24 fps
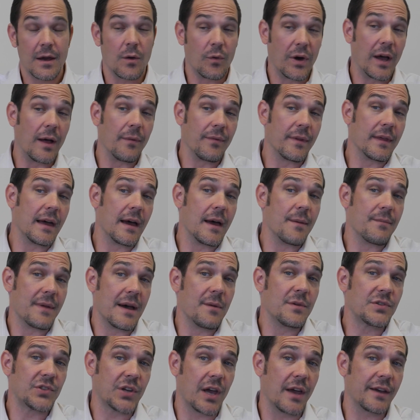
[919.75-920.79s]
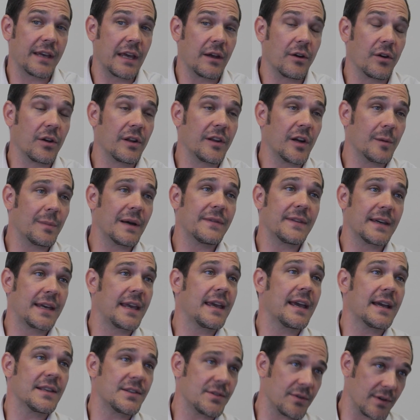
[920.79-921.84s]
Well, I was talking earlier about the
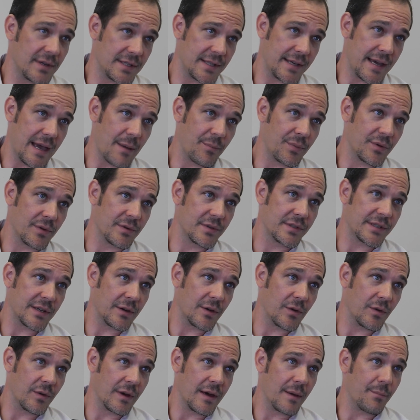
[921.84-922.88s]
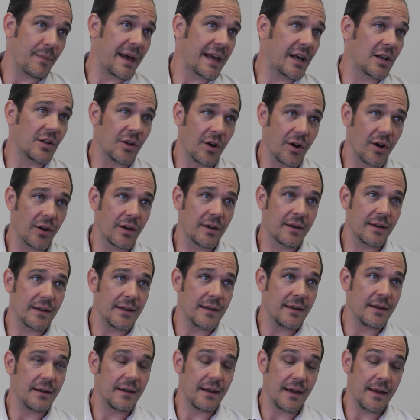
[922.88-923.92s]
cancer example. So Mike Clark
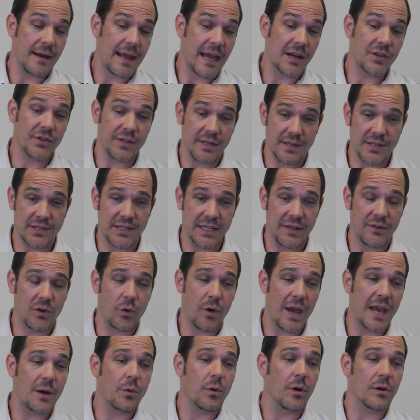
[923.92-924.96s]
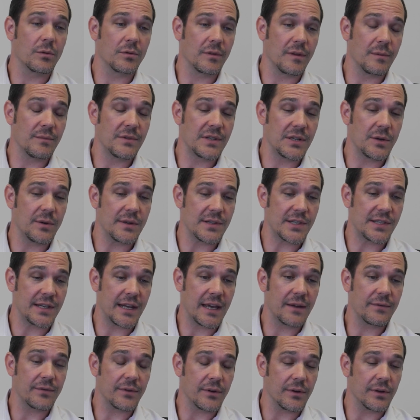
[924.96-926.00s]
and actually Steve Quake worked with them too at
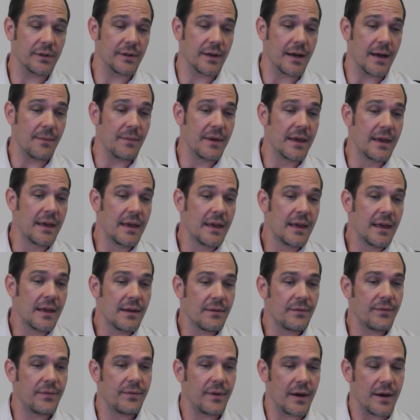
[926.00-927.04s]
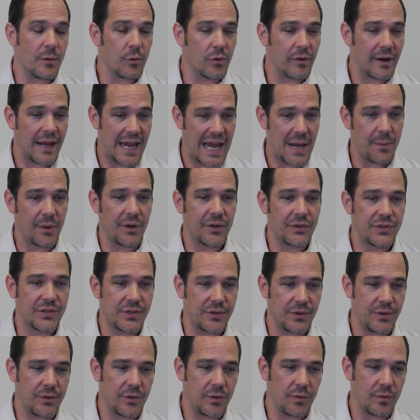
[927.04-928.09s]
Stanford. Were able
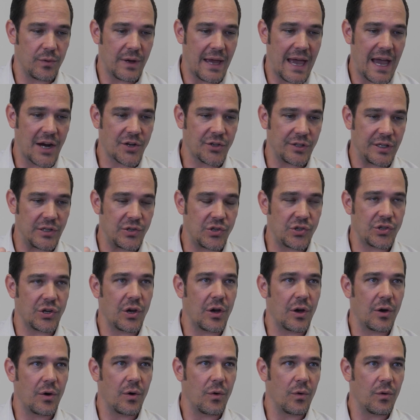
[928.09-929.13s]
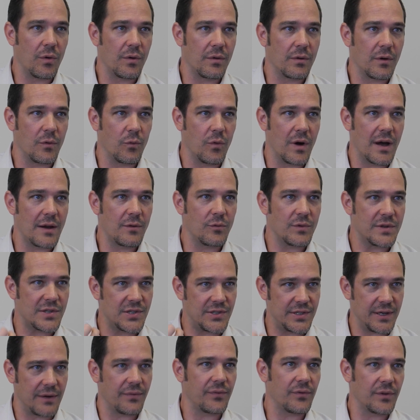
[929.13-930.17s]
to actually show what was
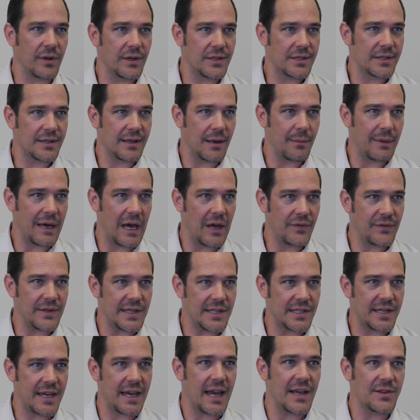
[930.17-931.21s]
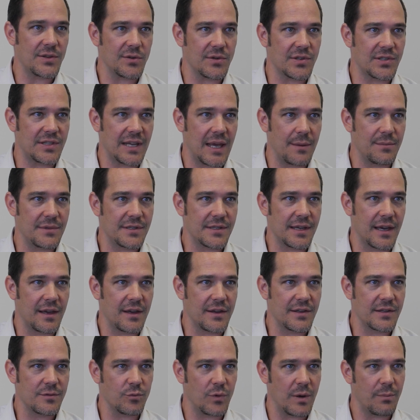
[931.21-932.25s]
different about these cancer stem
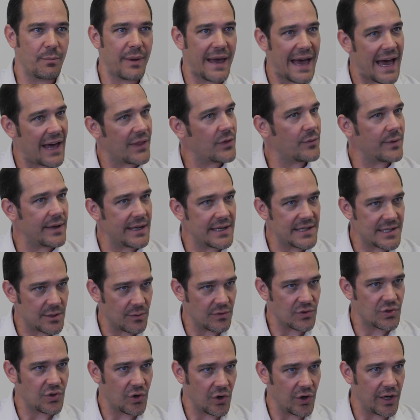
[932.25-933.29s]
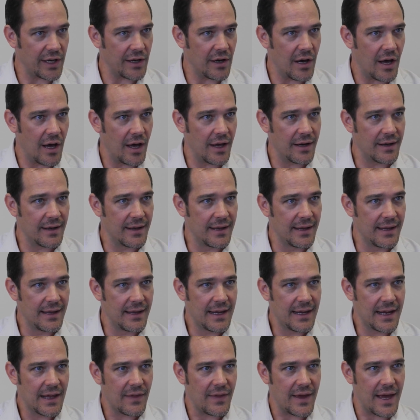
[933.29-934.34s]
cells, what pathways they were turning on
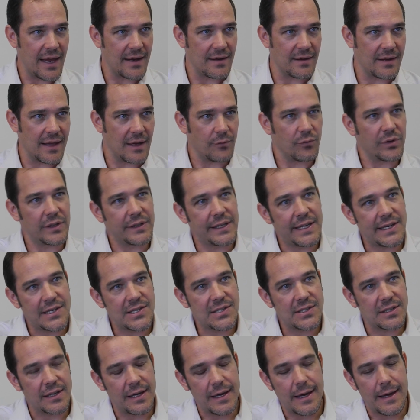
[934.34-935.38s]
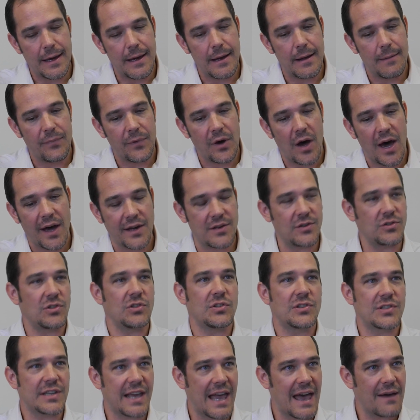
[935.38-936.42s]
that released
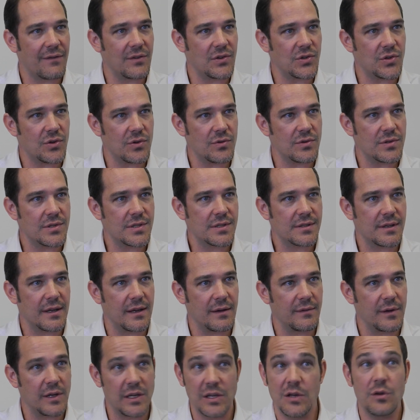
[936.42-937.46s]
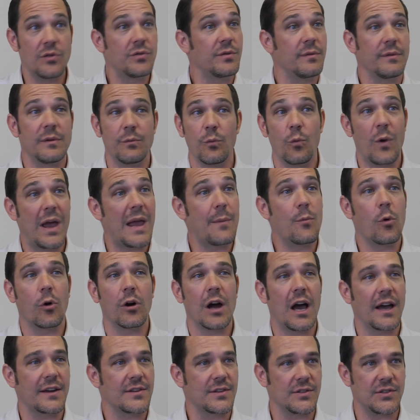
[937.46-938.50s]
oxygen scavengers, way
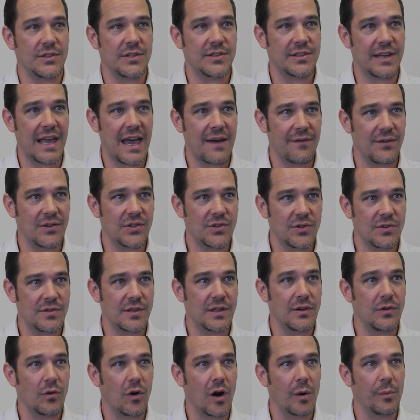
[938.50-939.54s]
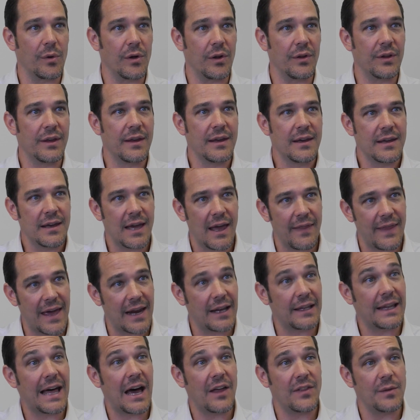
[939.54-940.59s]
more oxygen scavengers than normal. And
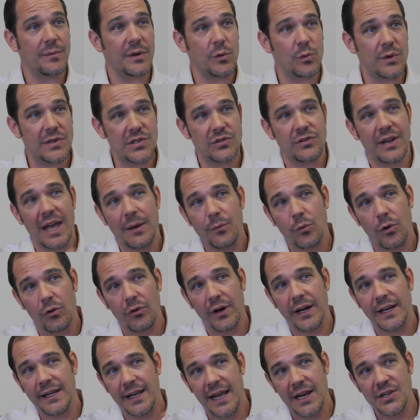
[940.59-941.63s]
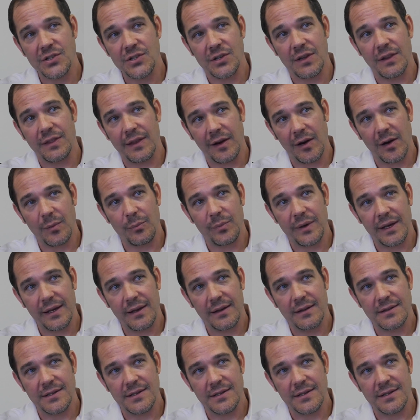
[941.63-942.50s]
that allowed them to withstand more radiation therapy.